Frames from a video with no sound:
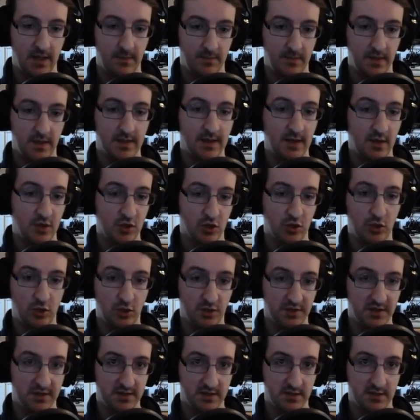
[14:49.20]
You can just
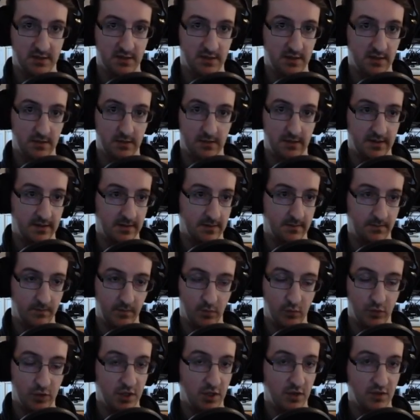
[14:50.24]
hold it to
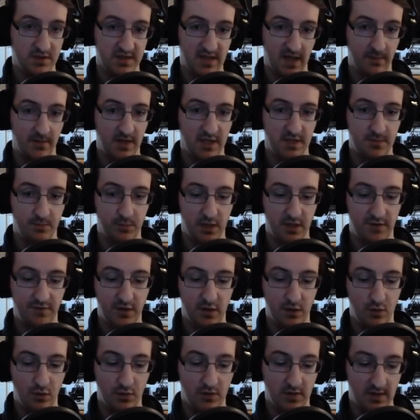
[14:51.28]
reduce damage, but if
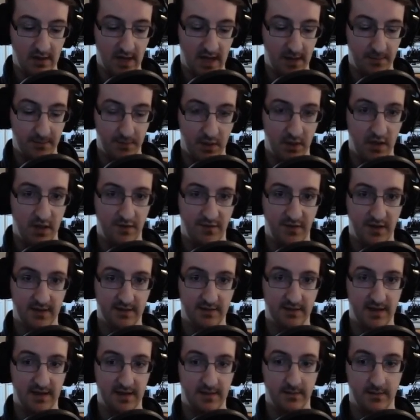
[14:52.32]
you guard
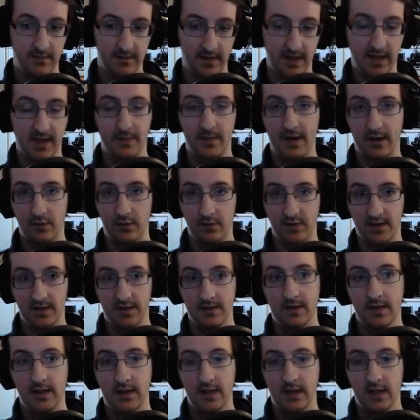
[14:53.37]
perfectly, like a parry,
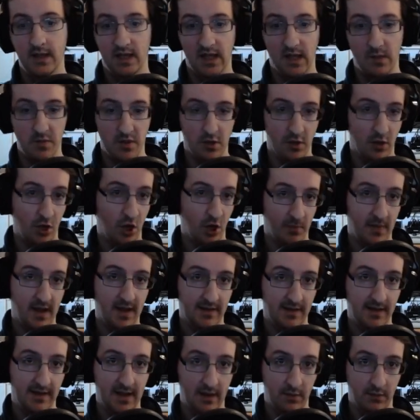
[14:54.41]
you'll
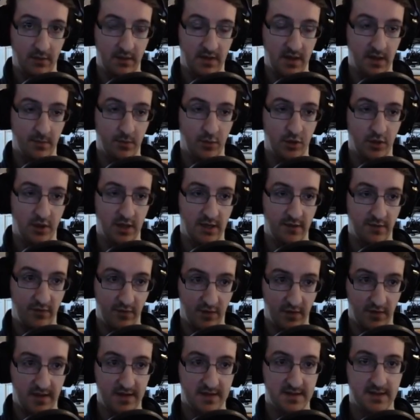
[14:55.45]
automatically counter the opponent if you've
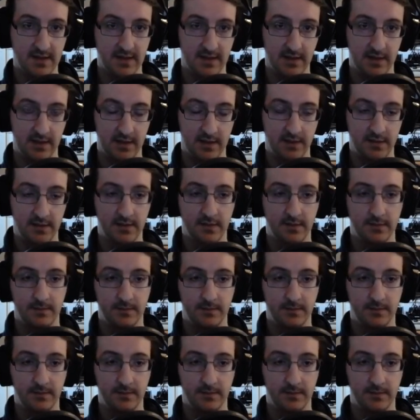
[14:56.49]
got that skill learned.